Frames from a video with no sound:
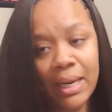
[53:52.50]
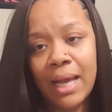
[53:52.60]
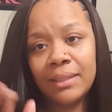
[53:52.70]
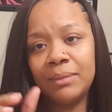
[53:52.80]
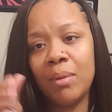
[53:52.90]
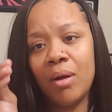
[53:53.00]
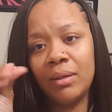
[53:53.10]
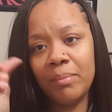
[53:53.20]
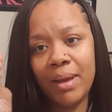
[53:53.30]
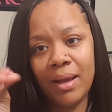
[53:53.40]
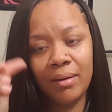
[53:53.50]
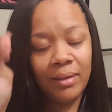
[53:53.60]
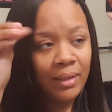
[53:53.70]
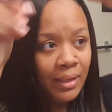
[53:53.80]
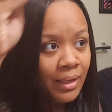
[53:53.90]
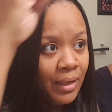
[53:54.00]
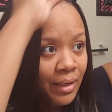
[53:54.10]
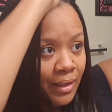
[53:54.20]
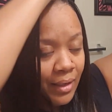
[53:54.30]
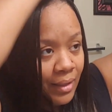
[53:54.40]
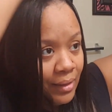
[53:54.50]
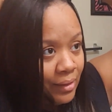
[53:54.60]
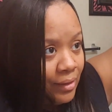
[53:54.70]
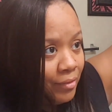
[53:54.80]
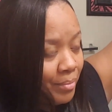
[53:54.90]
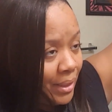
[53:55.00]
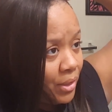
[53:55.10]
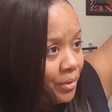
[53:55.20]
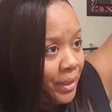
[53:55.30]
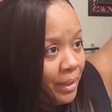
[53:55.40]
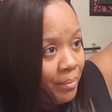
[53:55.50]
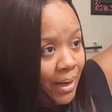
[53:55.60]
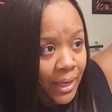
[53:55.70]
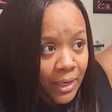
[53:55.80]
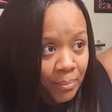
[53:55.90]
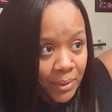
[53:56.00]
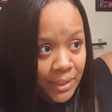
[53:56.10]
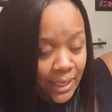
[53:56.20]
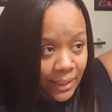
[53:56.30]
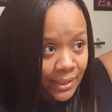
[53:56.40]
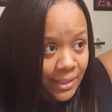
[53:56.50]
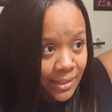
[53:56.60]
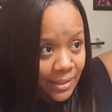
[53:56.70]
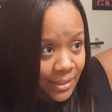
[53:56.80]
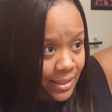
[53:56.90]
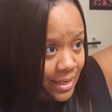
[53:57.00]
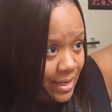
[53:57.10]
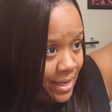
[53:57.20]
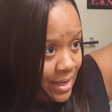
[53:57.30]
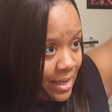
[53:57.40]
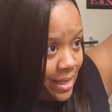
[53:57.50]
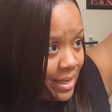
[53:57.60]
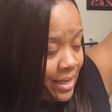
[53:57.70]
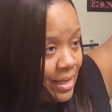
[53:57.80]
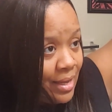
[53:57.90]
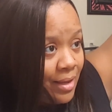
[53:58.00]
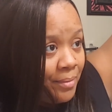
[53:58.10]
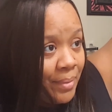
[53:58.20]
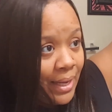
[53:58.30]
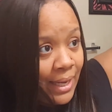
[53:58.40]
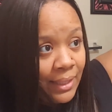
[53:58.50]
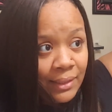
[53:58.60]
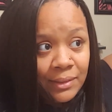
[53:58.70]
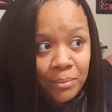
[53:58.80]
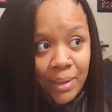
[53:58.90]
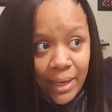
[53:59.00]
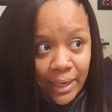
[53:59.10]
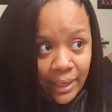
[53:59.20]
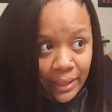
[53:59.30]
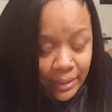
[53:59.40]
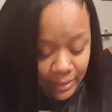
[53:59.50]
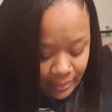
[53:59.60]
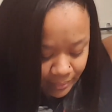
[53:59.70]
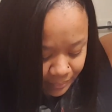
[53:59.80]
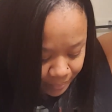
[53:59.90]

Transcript: a small amount of my cream, my heat protectant. I'm gonna add that to my hair.